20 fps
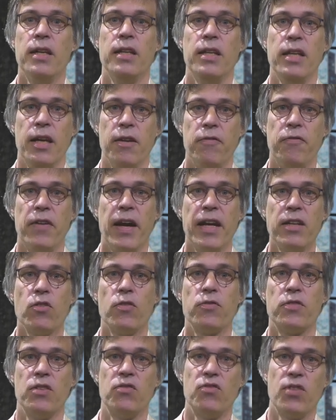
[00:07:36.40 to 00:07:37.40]
The effect
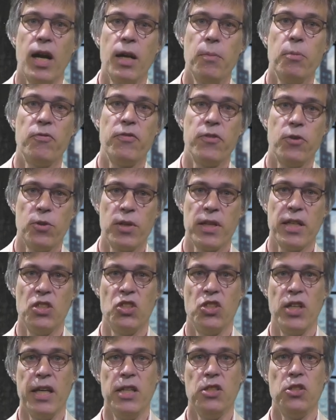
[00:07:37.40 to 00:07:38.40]
of the type of
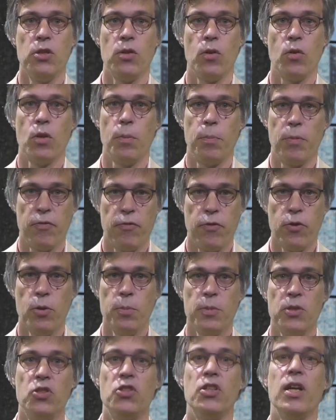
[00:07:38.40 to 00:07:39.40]
organization on the
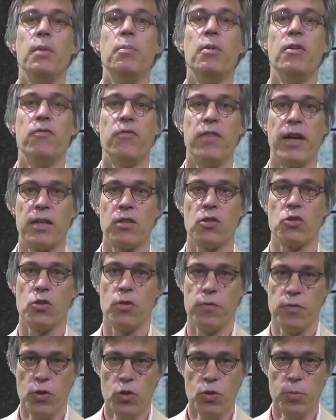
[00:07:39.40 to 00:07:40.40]
performance shaping factors
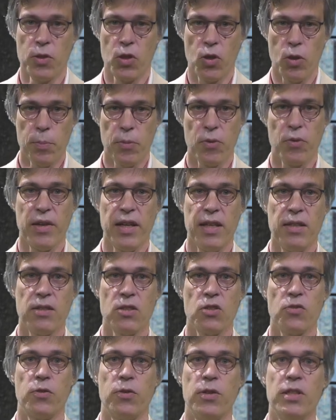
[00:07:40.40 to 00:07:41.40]
of human
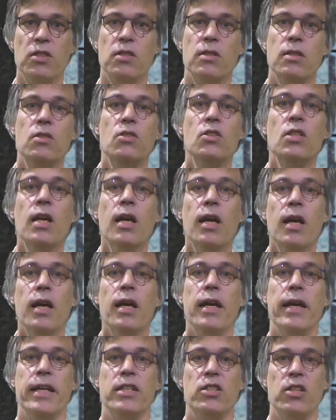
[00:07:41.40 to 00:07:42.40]
operators, for instance,
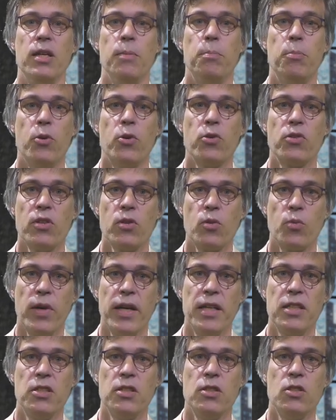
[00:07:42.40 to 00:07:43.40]
is an important
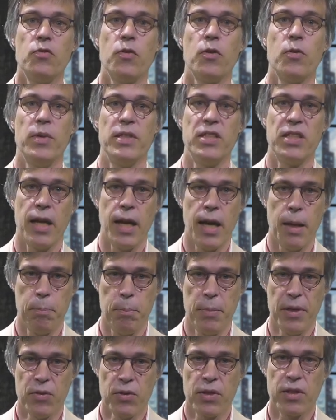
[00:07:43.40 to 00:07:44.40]
question for which
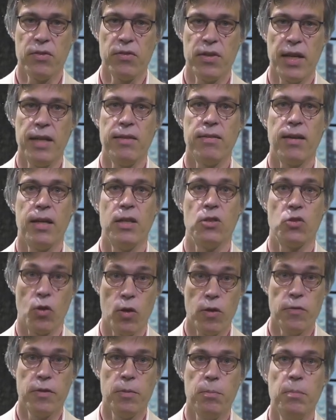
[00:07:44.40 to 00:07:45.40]
empirical data is
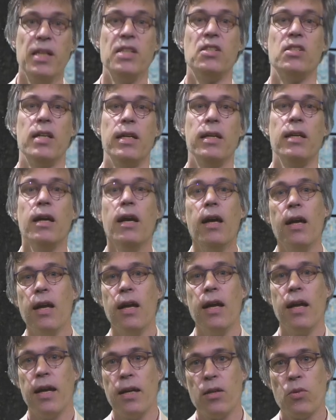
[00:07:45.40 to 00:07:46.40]
often missing
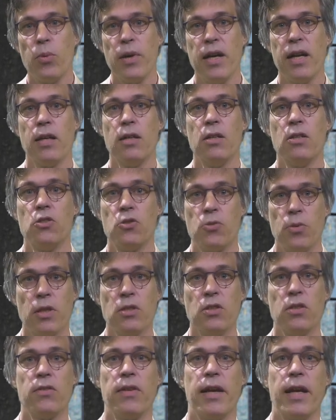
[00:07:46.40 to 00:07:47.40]
and where
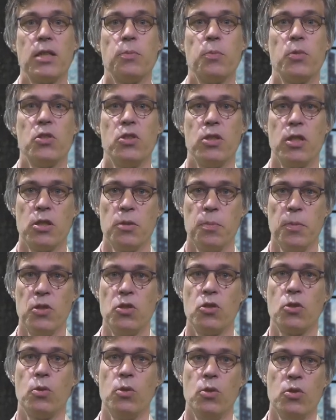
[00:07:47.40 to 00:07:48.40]
structured expert
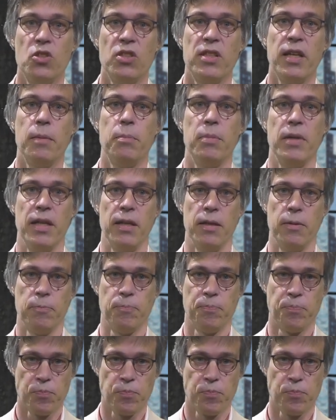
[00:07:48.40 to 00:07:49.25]
judgments could step in.